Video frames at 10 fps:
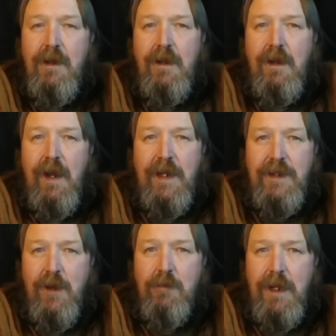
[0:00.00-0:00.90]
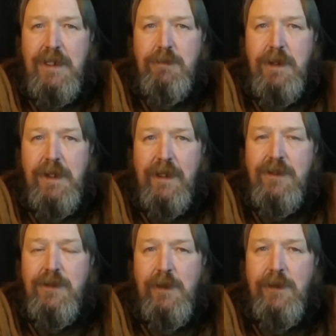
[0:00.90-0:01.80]
and don't mind spending
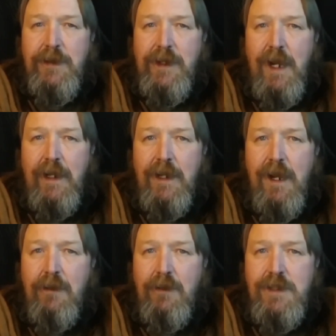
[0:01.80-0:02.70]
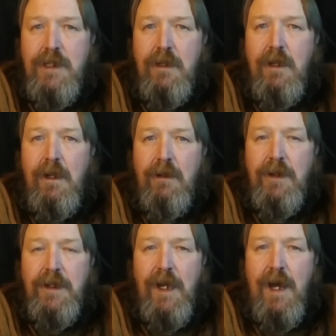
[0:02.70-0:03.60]
$209, then
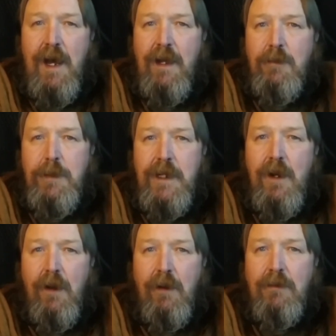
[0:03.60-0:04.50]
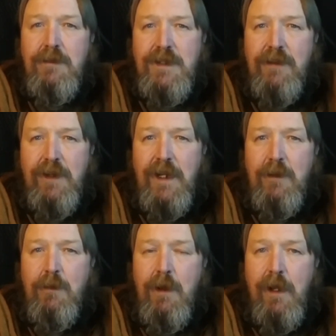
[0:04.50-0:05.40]
the Heil PR
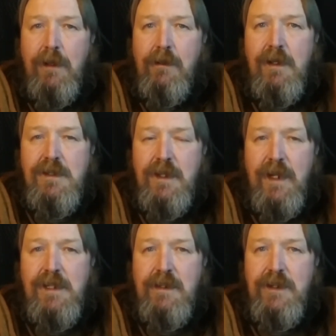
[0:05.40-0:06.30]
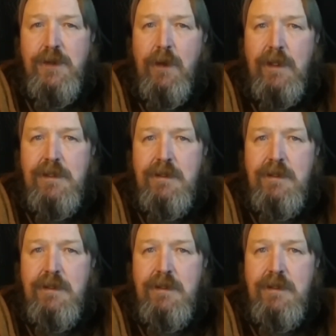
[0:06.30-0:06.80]
781 is an excellent choice.